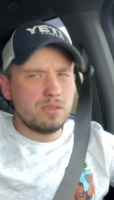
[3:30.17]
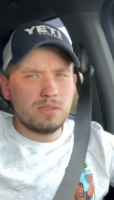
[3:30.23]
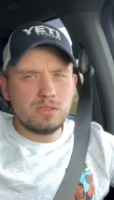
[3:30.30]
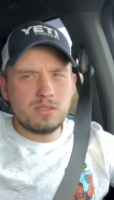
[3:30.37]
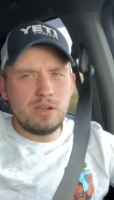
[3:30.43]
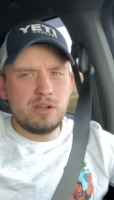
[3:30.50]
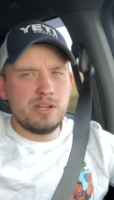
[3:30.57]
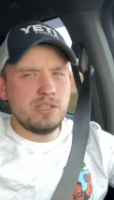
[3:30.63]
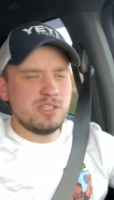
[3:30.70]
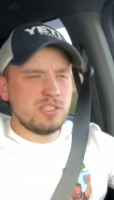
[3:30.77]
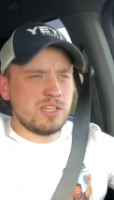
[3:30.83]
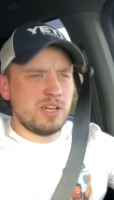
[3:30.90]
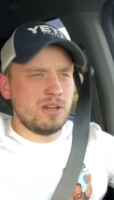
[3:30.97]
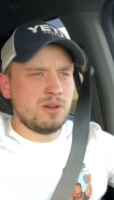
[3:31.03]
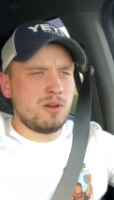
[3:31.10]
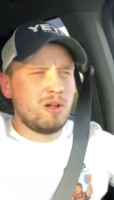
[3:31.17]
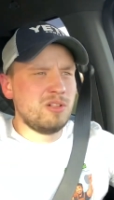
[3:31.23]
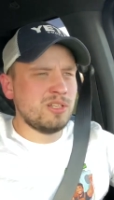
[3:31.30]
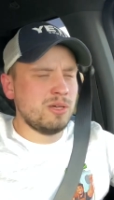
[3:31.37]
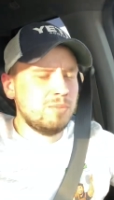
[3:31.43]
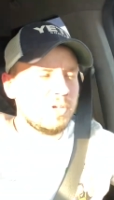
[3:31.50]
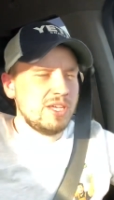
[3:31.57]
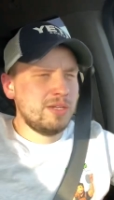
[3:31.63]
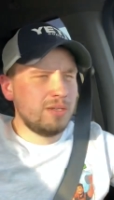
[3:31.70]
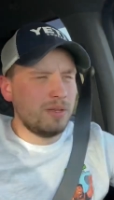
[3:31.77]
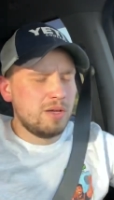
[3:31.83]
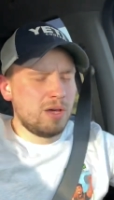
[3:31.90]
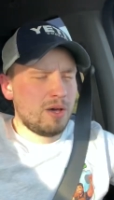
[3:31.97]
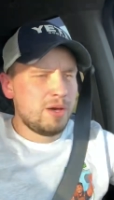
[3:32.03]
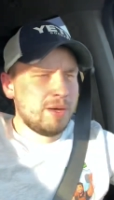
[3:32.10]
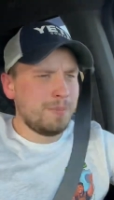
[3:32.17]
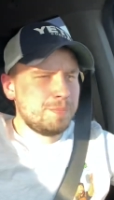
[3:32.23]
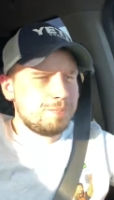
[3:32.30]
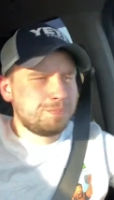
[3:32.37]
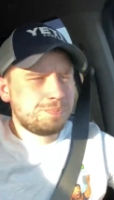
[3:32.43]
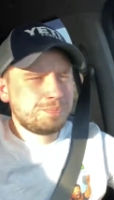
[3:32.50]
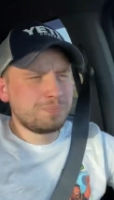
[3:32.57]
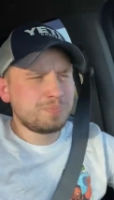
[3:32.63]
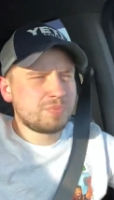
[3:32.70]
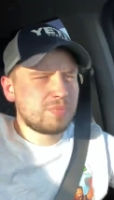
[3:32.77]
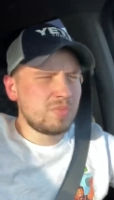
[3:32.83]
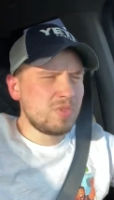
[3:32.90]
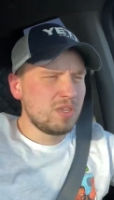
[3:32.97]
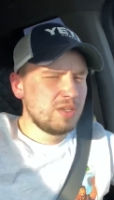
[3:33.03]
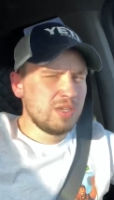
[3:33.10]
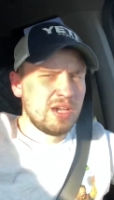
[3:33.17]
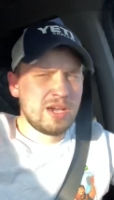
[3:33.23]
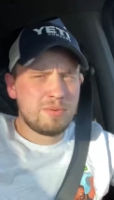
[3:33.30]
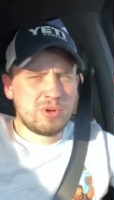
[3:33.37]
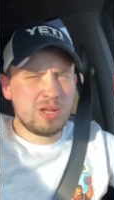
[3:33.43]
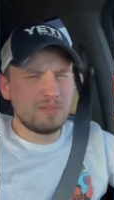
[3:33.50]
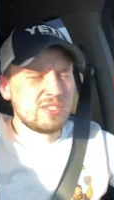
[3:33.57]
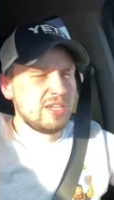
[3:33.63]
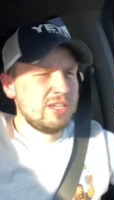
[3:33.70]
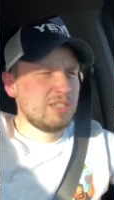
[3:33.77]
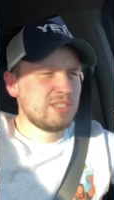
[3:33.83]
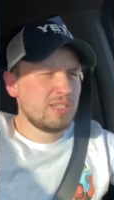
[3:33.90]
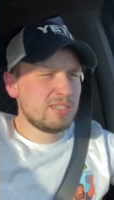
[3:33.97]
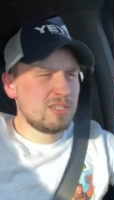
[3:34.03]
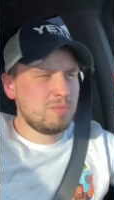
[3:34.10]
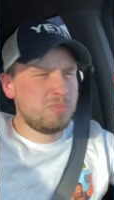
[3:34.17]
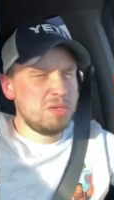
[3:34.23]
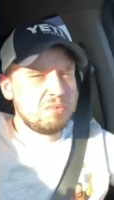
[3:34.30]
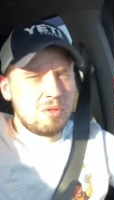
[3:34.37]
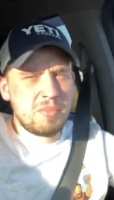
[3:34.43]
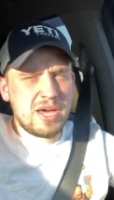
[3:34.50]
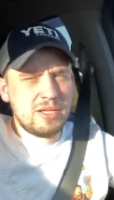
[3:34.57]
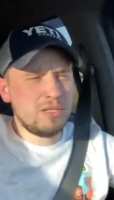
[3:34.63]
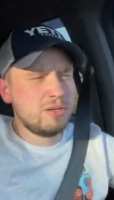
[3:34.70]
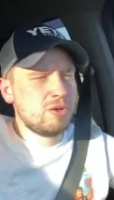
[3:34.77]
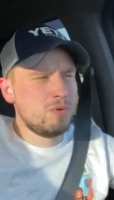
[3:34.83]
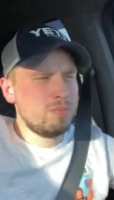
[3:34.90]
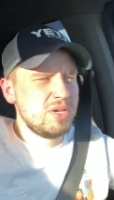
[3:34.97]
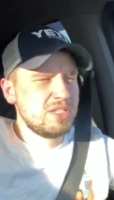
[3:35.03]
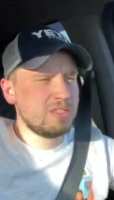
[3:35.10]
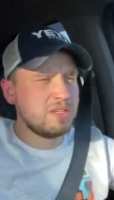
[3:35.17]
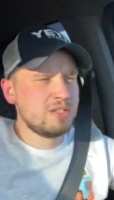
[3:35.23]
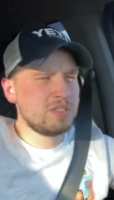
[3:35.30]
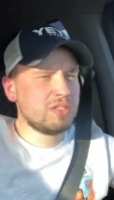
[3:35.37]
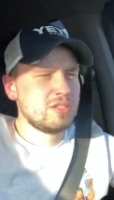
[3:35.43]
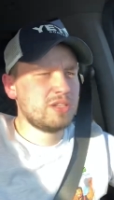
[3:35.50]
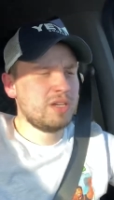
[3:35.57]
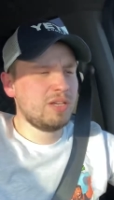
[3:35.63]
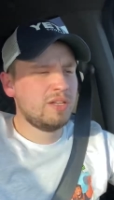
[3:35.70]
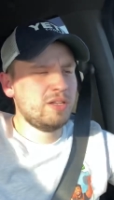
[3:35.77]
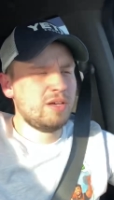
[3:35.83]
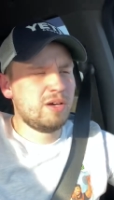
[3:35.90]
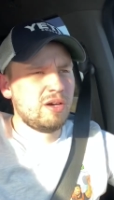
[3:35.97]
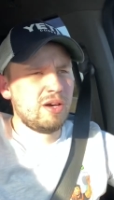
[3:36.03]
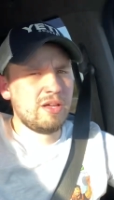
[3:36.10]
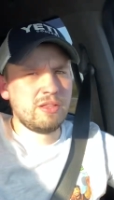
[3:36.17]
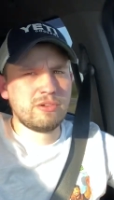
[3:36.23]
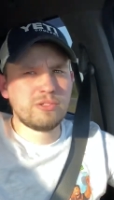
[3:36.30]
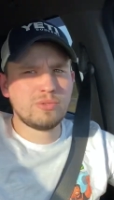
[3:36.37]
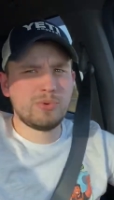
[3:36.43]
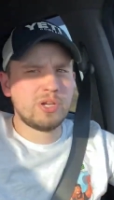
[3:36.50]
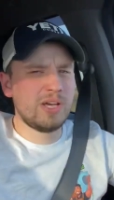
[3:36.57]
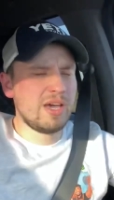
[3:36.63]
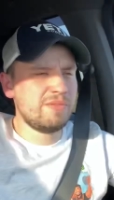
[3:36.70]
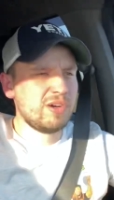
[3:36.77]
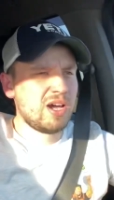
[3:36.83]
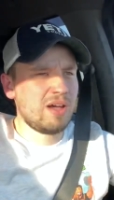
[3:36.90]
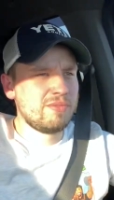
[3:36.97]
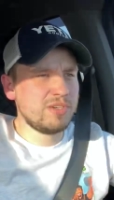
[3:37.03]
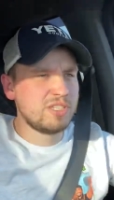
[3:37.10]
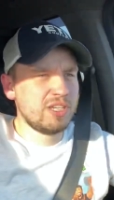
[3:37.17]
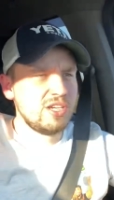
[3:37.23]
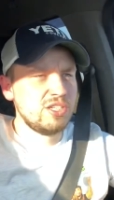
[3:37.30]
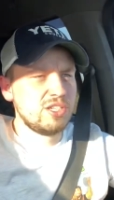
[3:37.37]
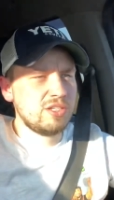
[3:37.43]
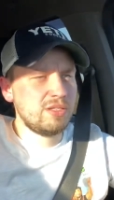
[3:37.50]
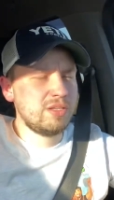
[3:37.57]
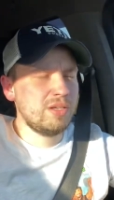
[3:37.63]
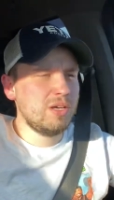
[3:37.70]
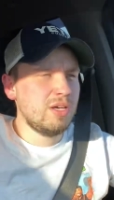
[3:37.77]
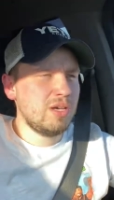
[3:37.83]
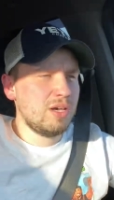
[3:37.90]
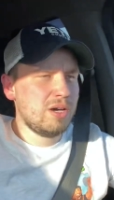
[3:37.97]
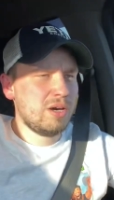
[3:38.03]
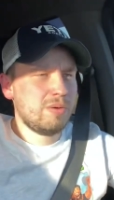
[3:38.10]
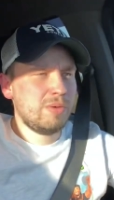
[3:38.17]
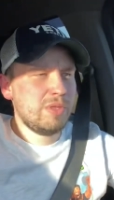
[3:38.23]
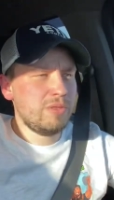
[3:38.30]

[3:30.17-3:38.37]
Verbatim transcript: Sorry, just had a call come in. Um, yeah, what I was saying is like some people mind their own business, and uh, others want to have a conversation uh, with